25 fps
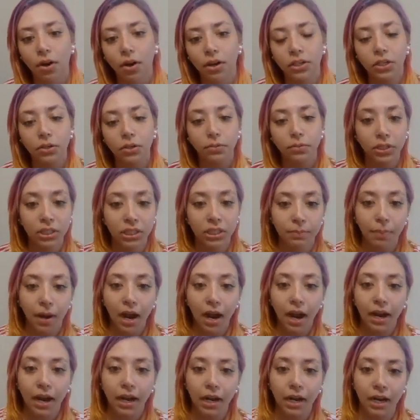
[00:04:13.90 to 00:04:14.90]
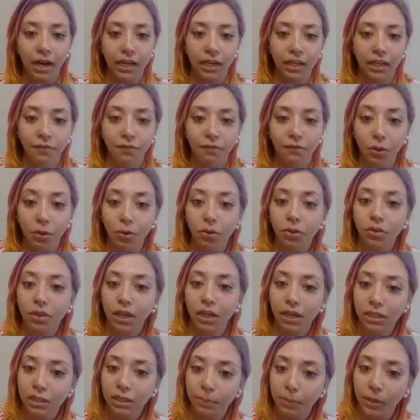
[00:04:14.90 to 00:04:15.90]
want to inspire and give youth
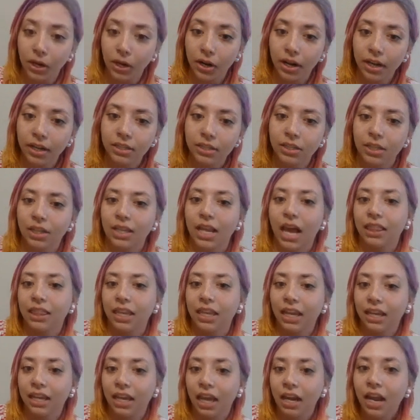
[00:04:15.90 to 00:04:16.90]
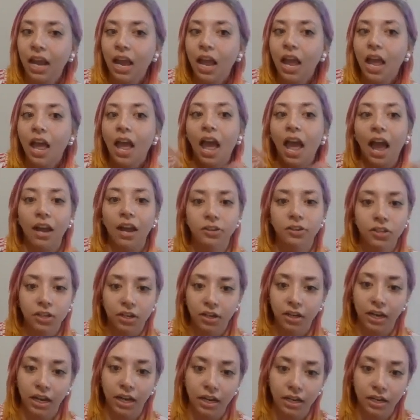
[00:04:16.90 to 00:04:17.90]
the experience so that they can
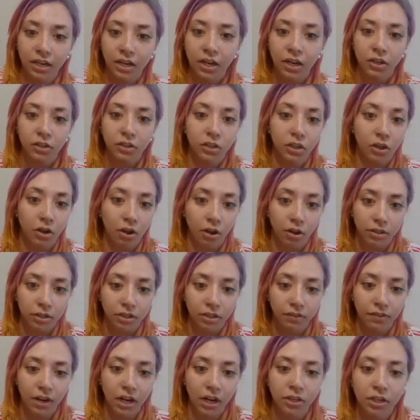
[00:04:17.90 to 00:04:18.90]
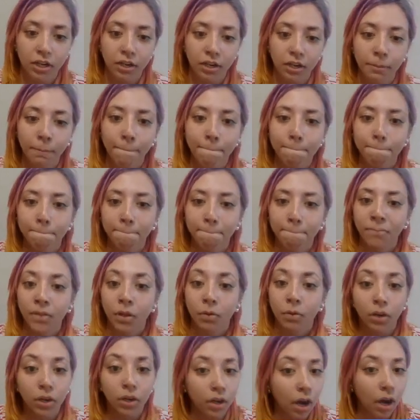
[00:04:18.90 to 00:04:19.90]
enter into conservation
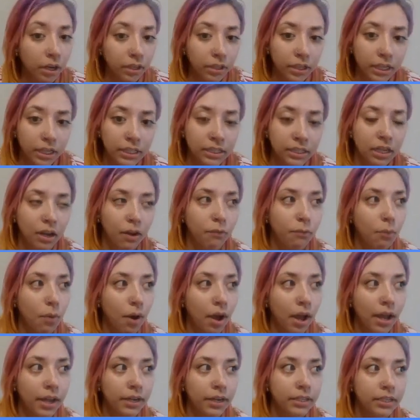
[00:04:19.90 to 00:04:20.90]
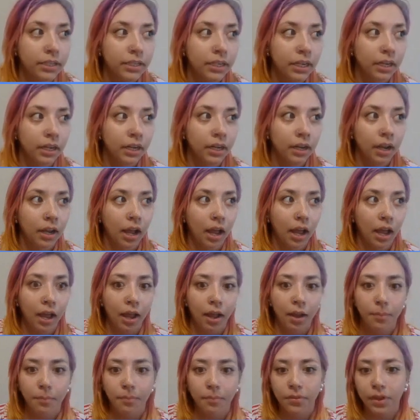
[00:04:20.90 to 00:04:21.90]
regardless of what
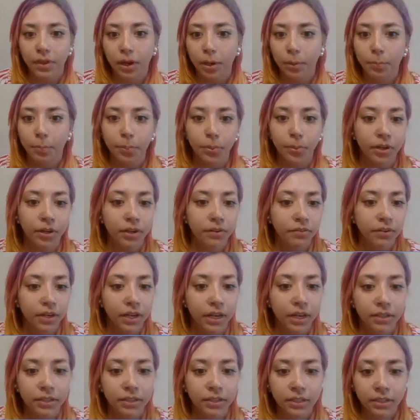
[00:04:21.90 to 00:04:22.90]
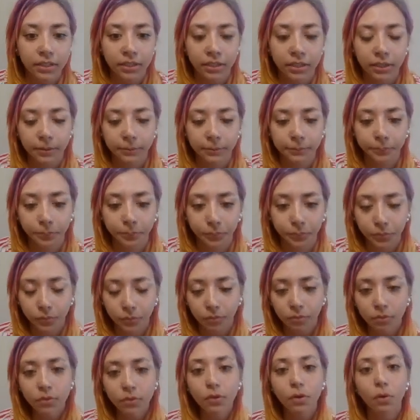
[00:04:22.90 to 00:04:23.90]
their previous
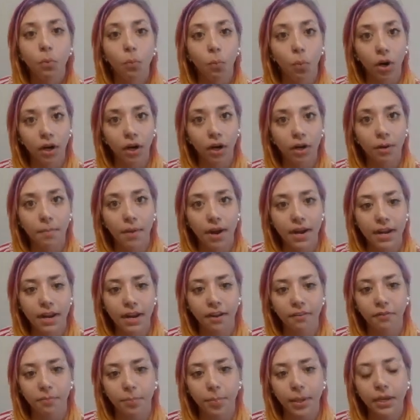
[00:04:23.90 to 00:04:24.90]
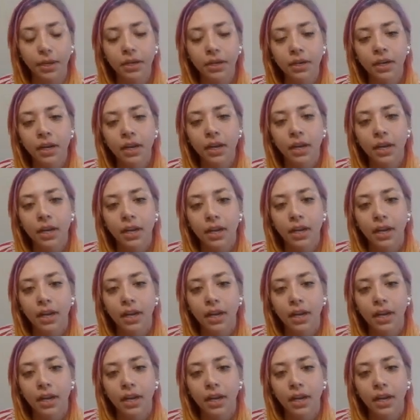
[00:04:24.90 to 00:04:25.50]
work might have been.